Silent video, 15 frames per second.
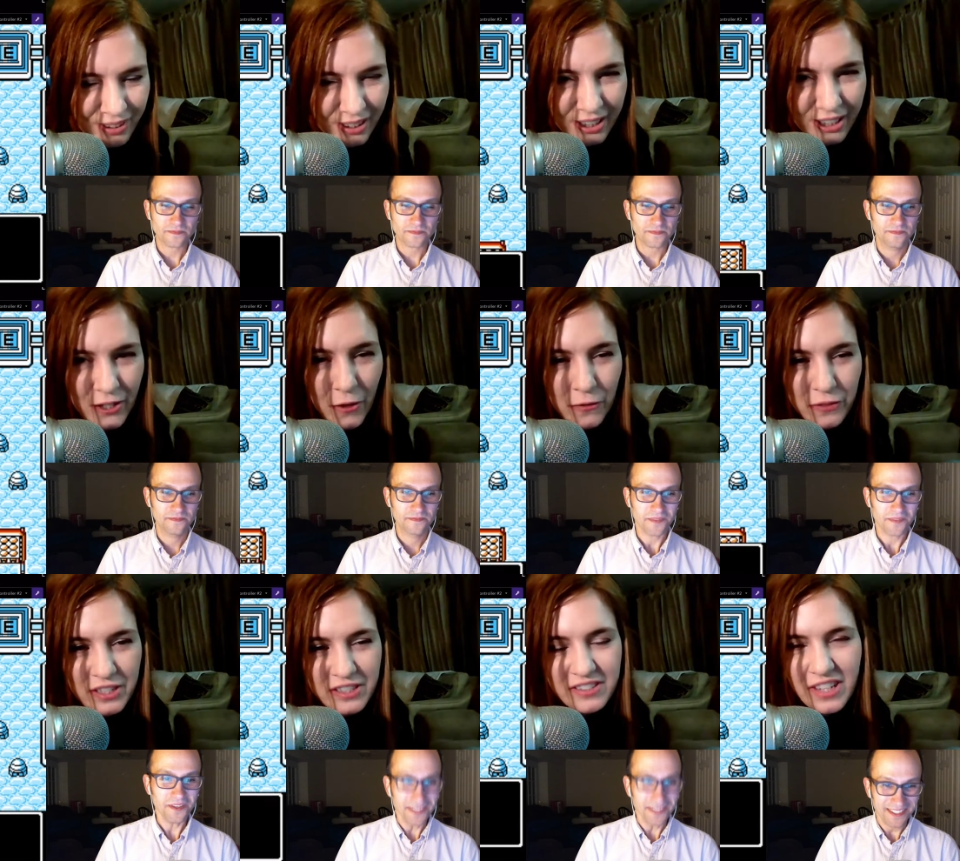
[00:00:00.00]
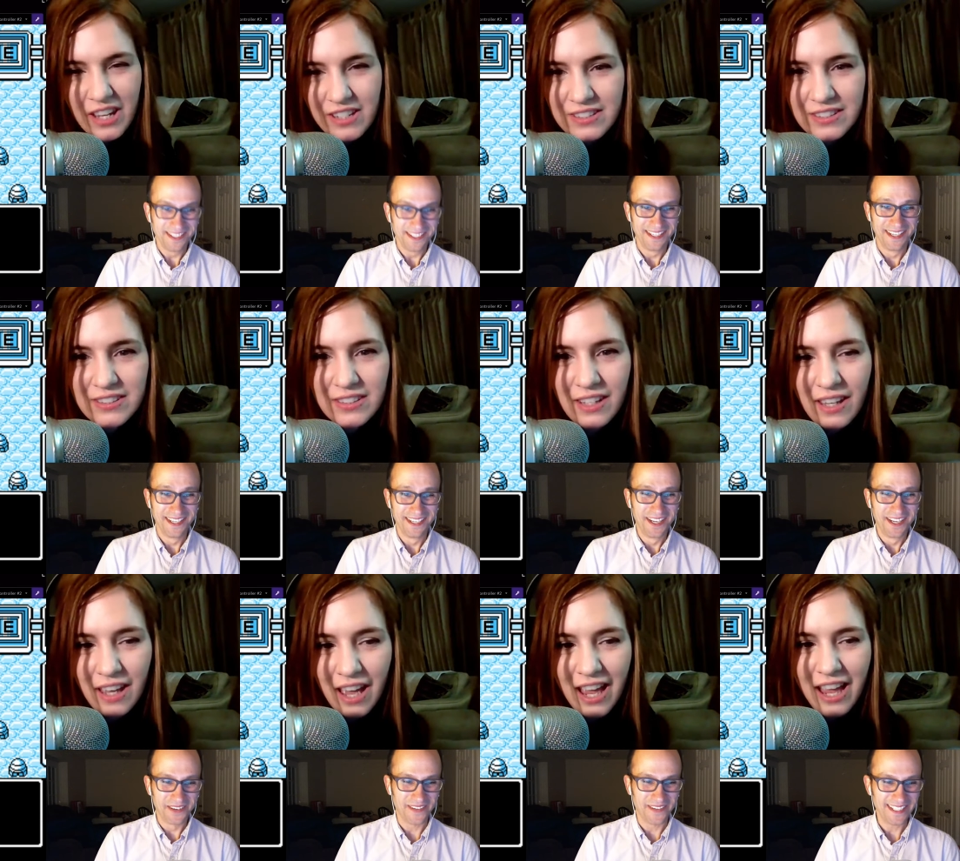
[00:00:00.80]
Speaker 1: You know, these guys,
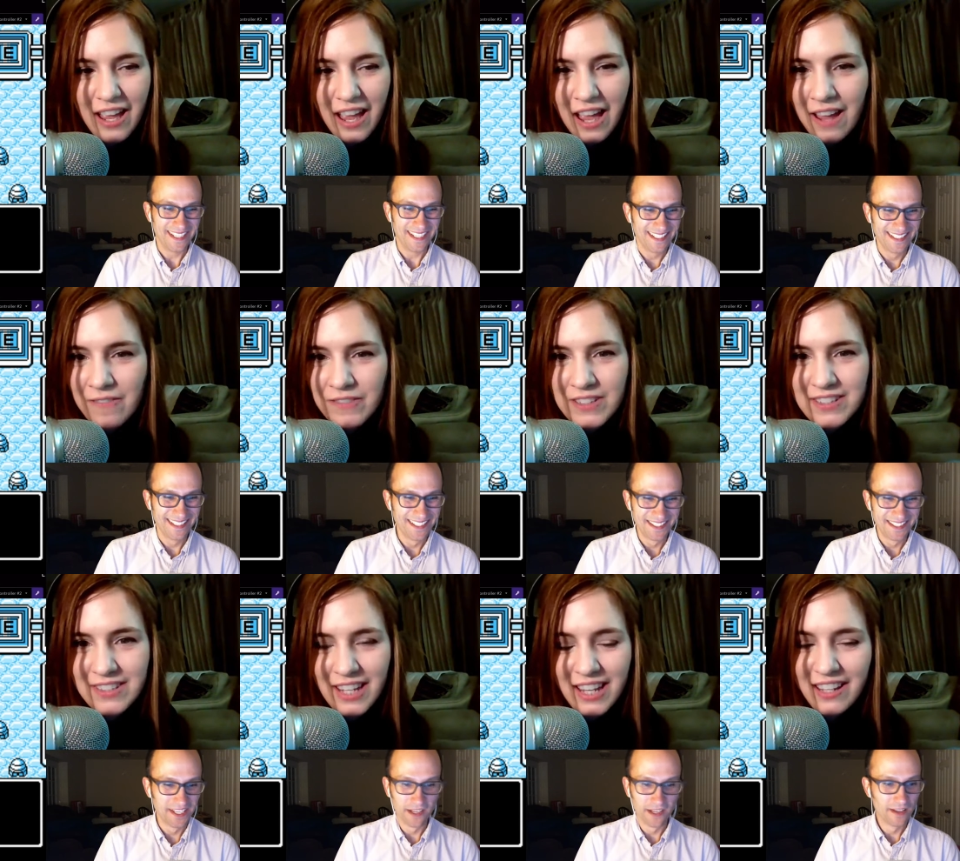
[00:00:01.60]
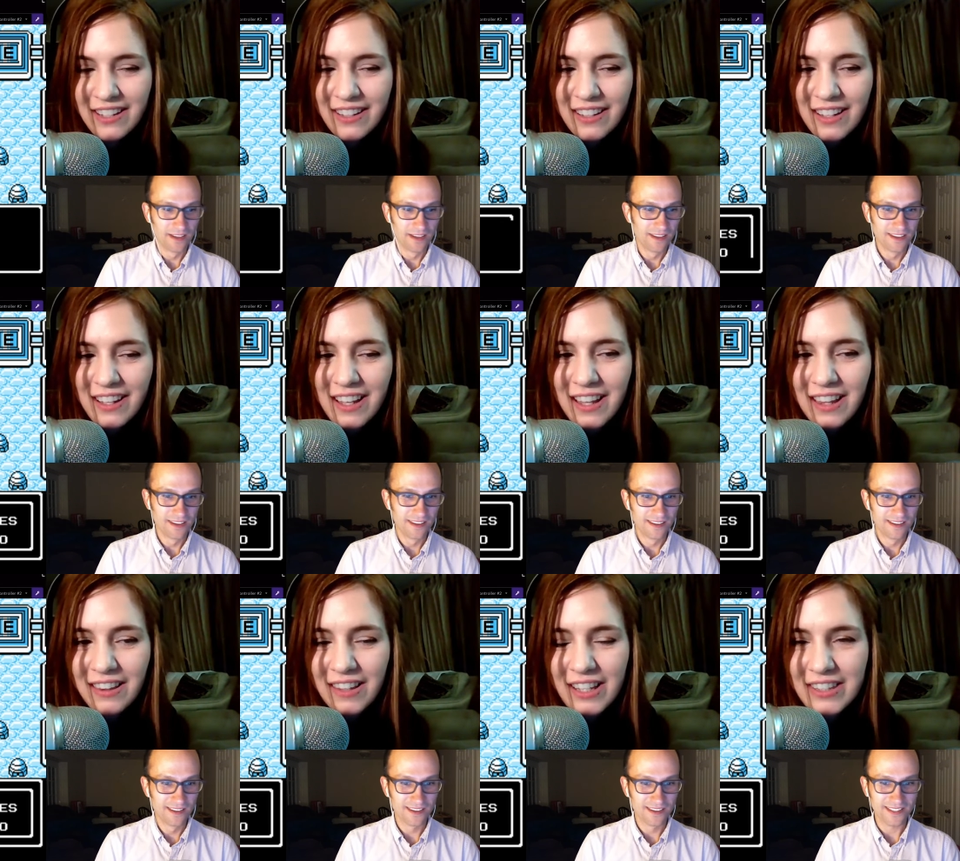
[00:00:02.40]
I, I, have to say,
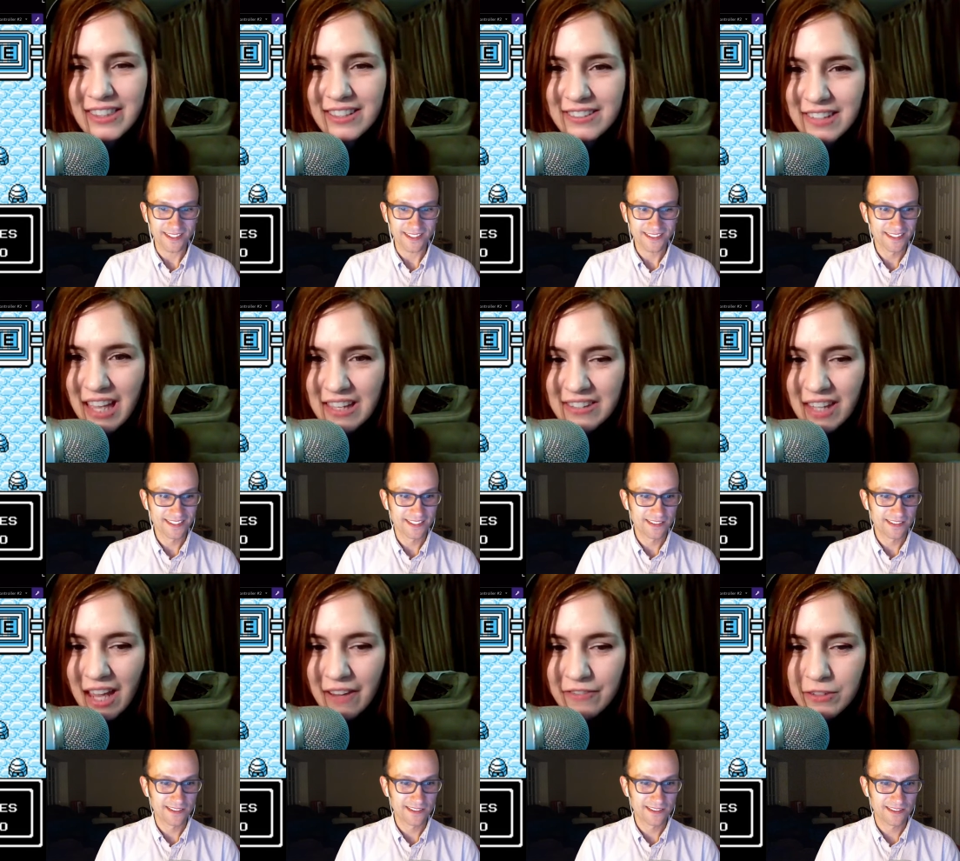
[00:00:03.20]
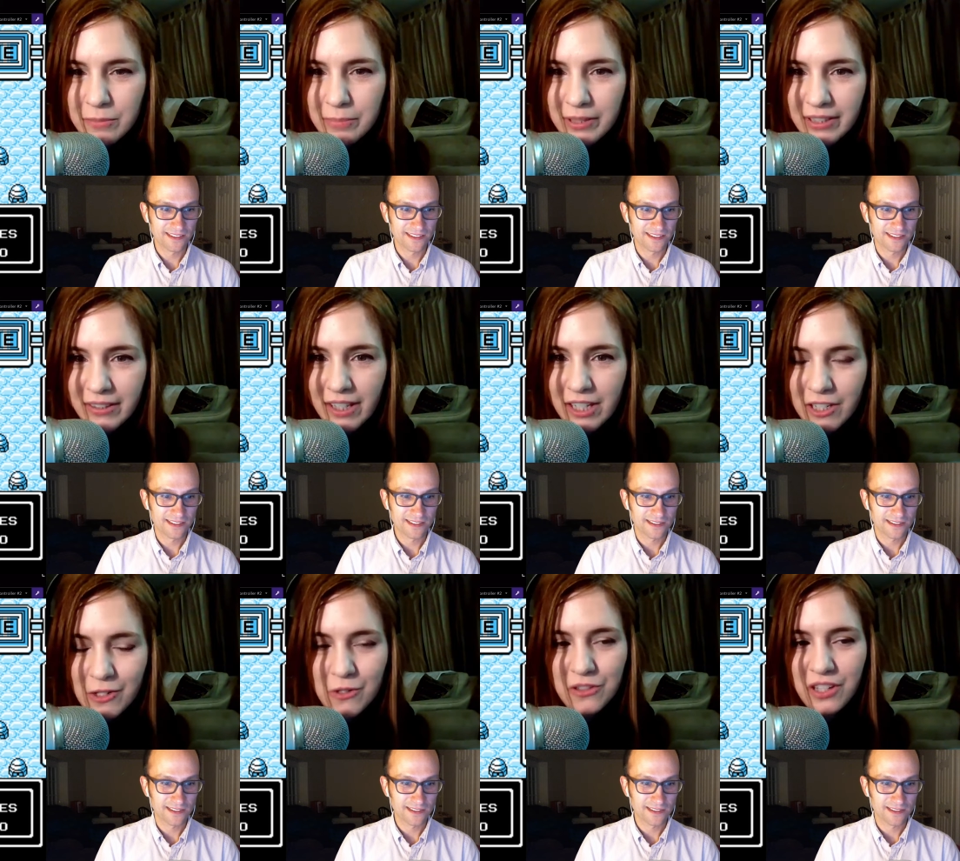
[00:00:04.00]
like, these yeah. guys have to be, like,
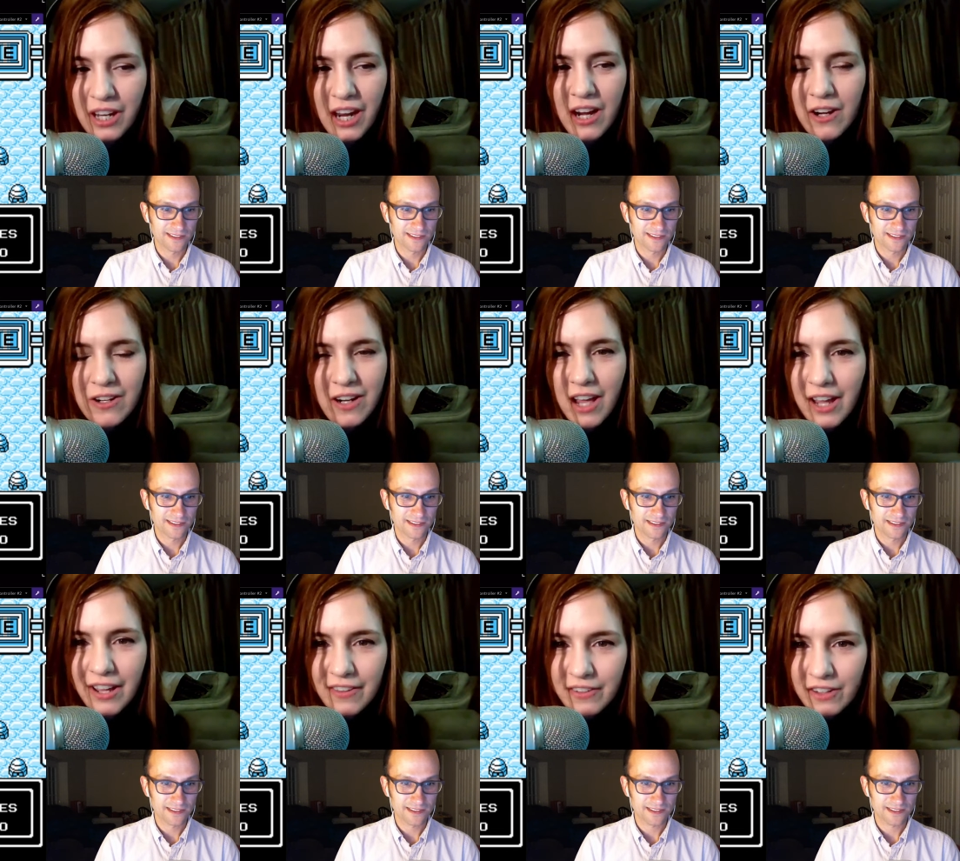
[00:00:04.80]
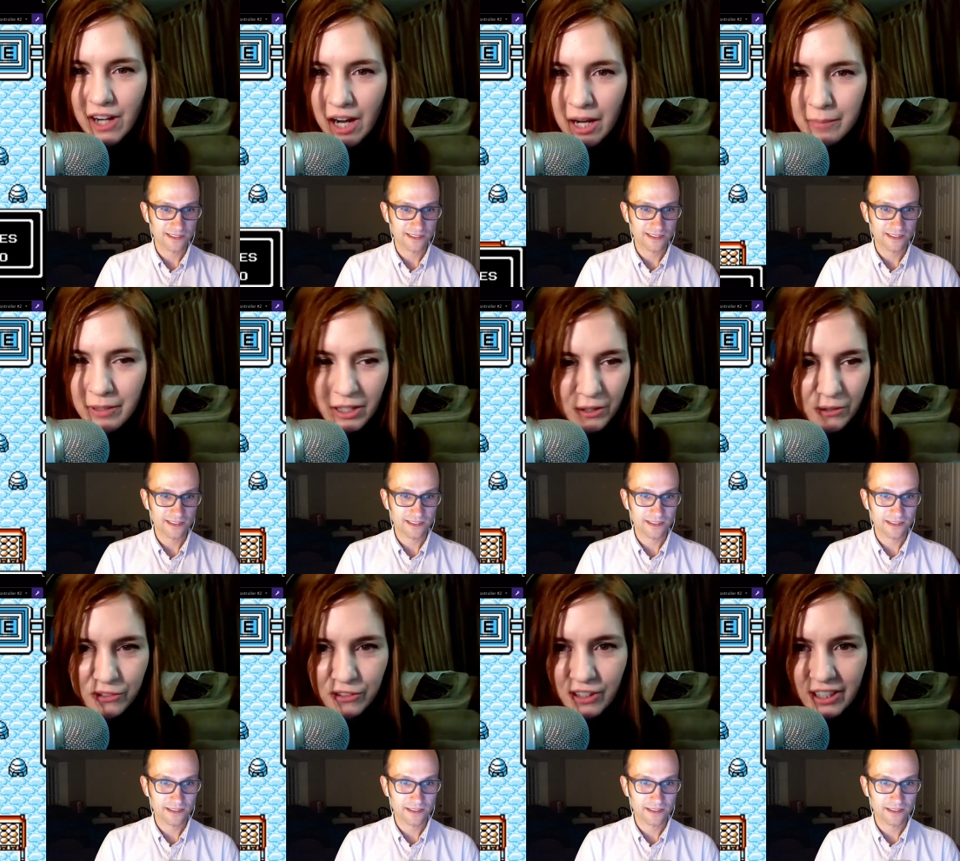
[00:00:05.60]
using hair dye on their
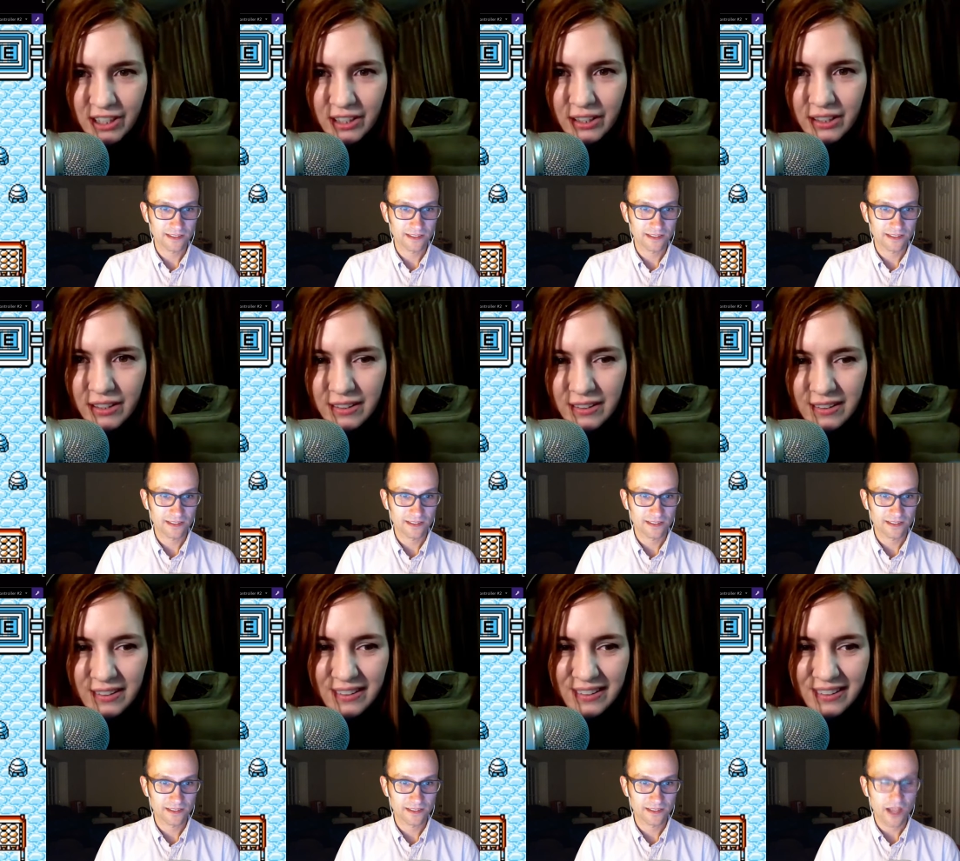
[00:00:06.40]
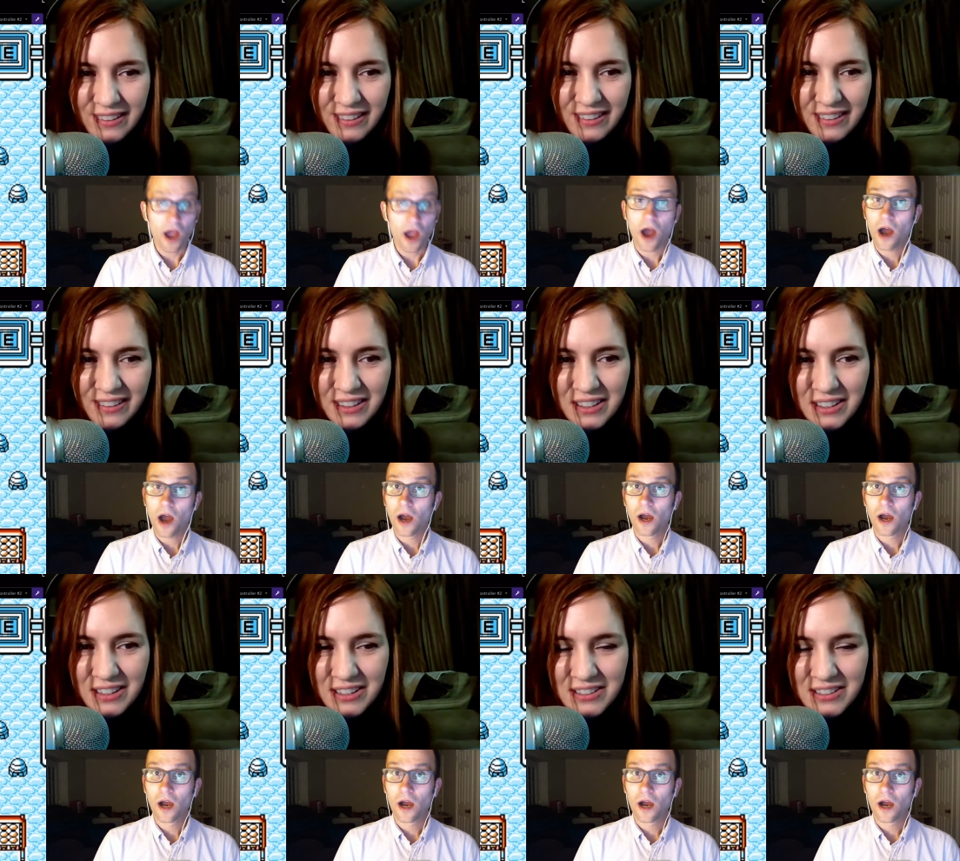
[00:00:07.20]
eyebrows, right? Because,